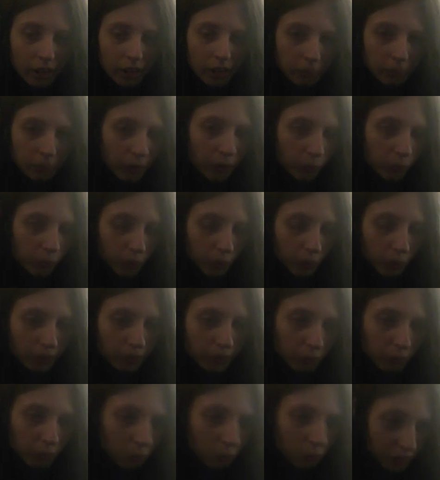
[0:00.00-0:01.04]
Part
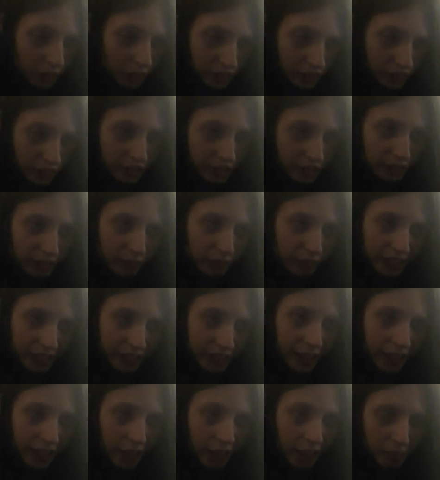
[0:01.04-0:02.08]
one was just a
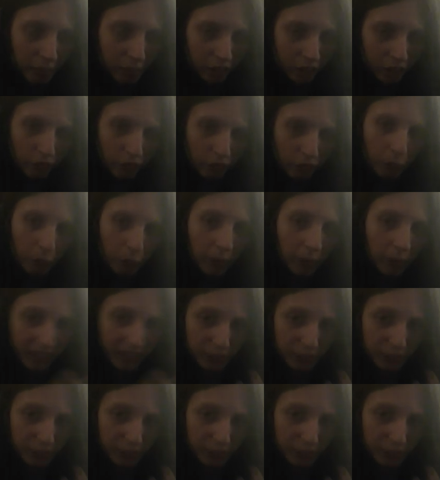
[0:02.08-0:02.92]
recap of where I